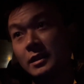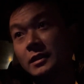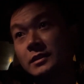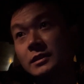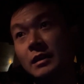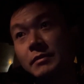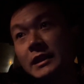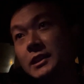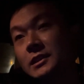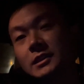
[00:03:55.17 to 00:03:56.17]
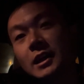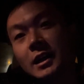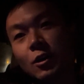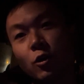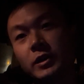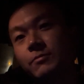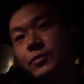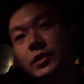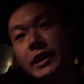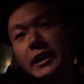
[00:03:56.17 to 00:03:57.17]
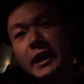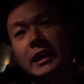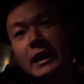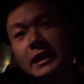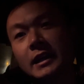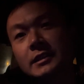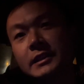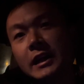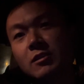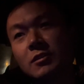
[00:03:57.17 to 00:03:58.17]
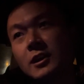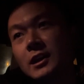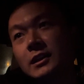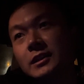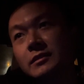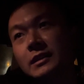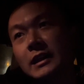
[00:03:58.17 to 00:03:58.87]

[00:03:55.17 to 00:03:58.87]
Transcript: Some they just uh, order food and eat like it's their own car, you know.